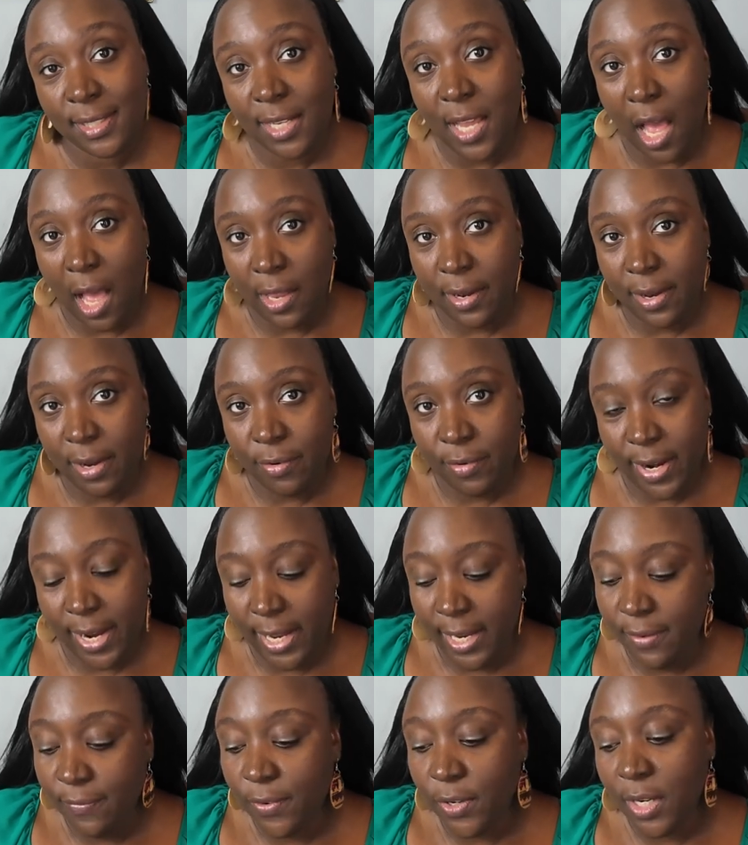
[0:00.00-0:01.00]
is Ghana,
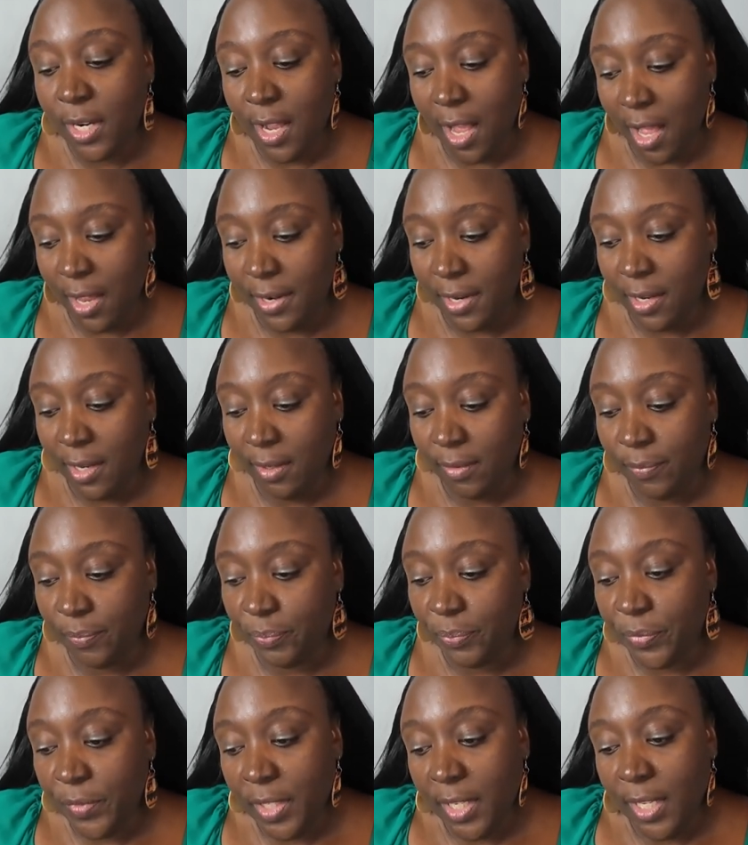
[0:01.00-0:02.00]
right? For Ghana,
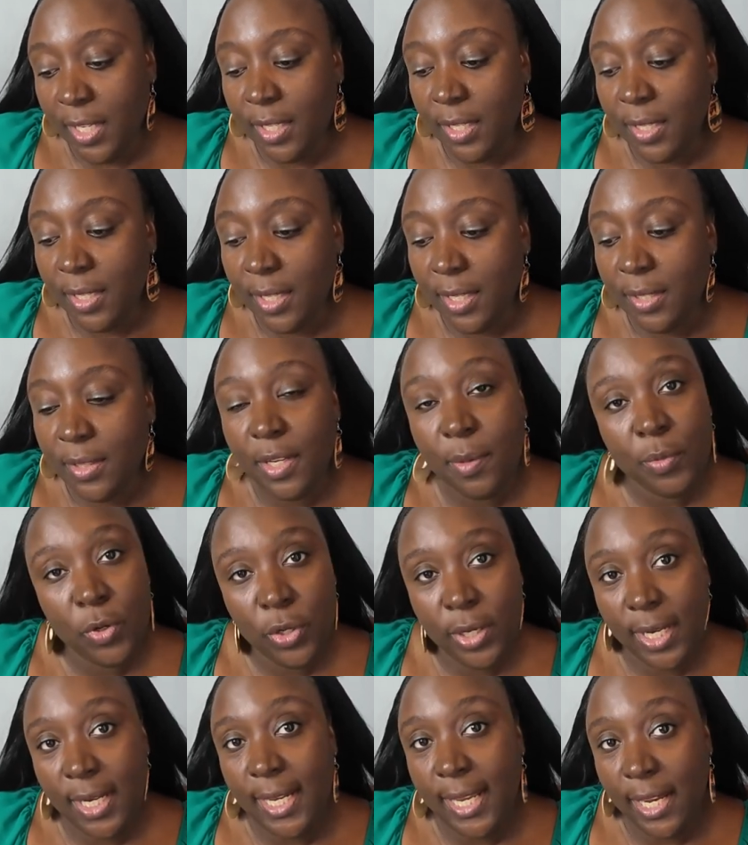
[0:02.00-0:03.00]
their
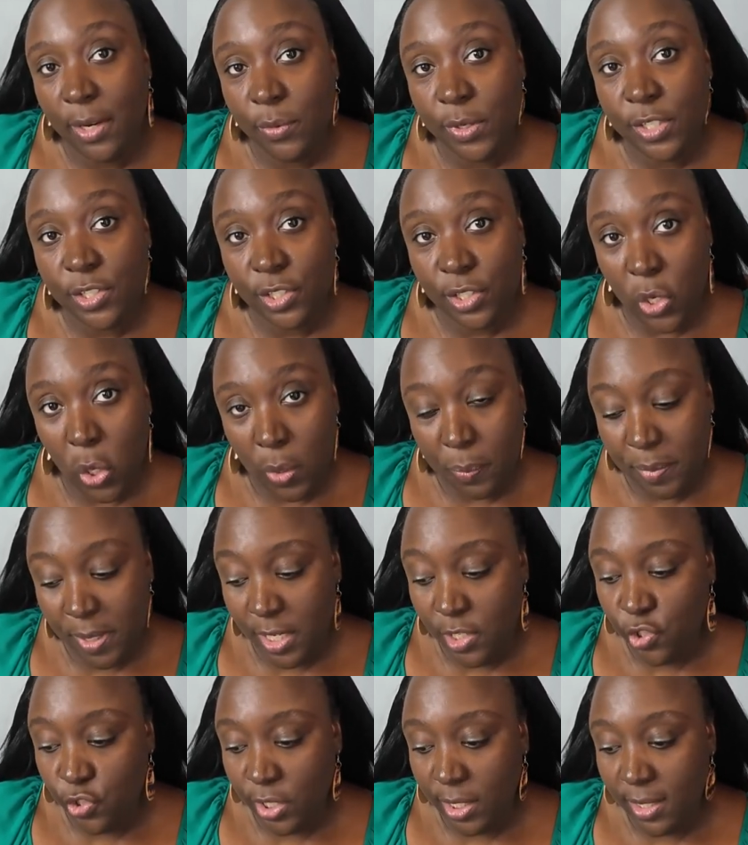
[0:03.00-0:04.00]
broken language is called
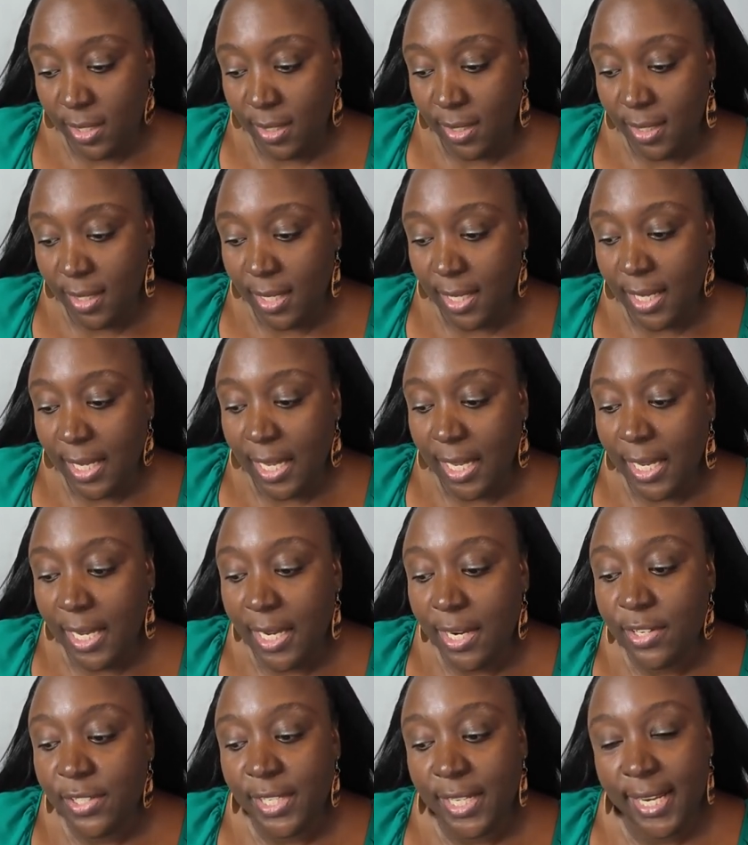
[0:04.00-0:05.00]
Pidgin.
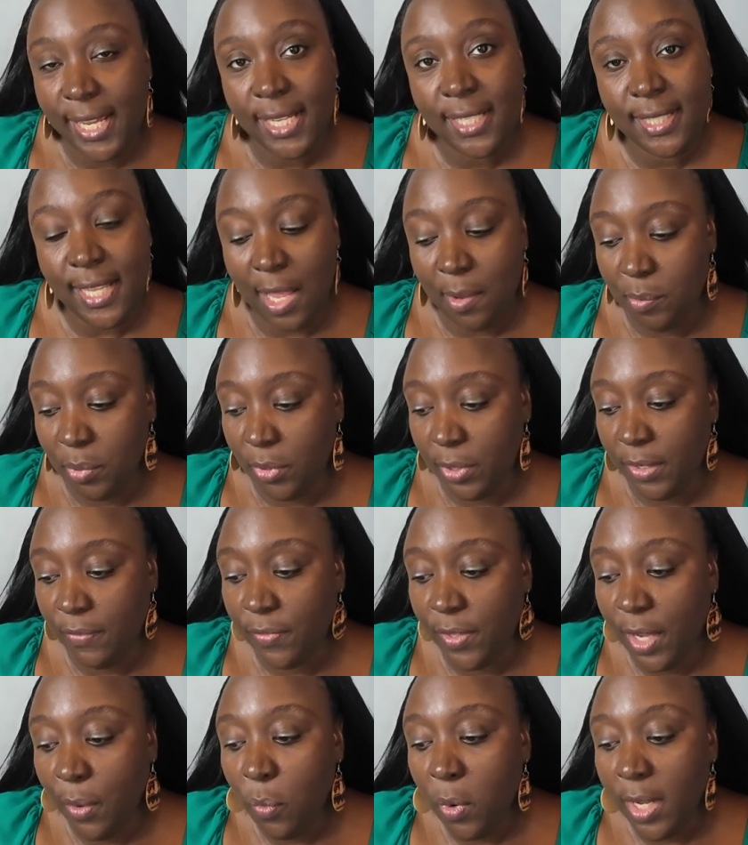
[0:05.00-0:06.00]
Here's an example.
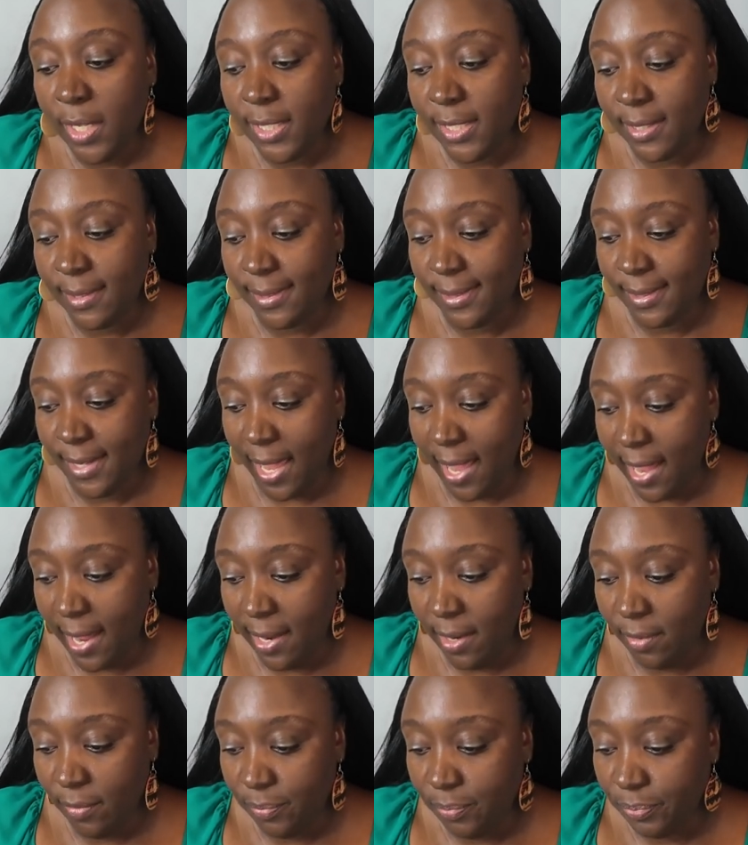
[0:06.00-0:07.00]
If they want to
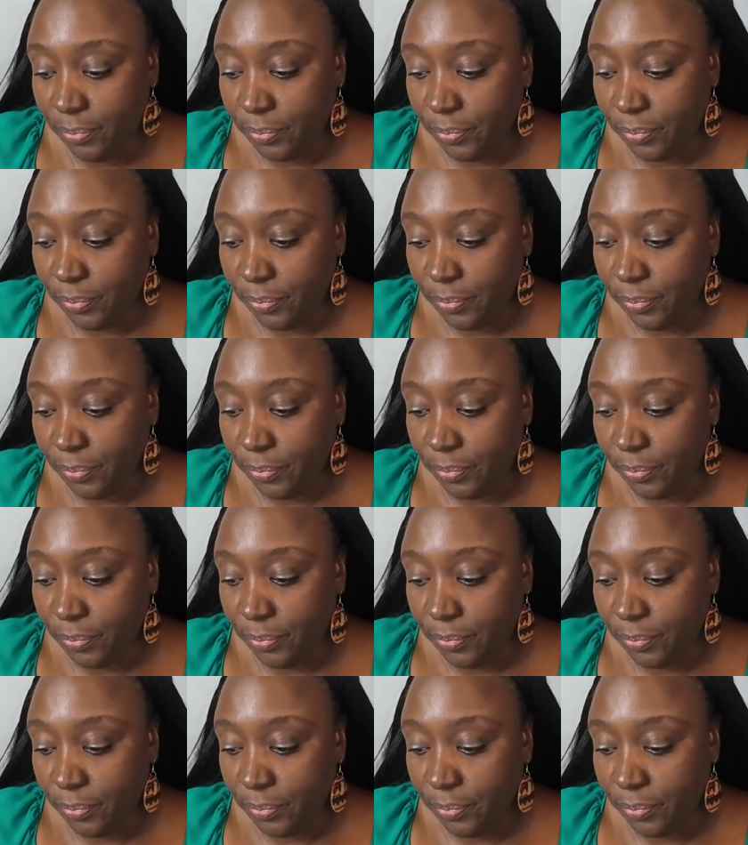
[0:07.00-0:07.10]
say,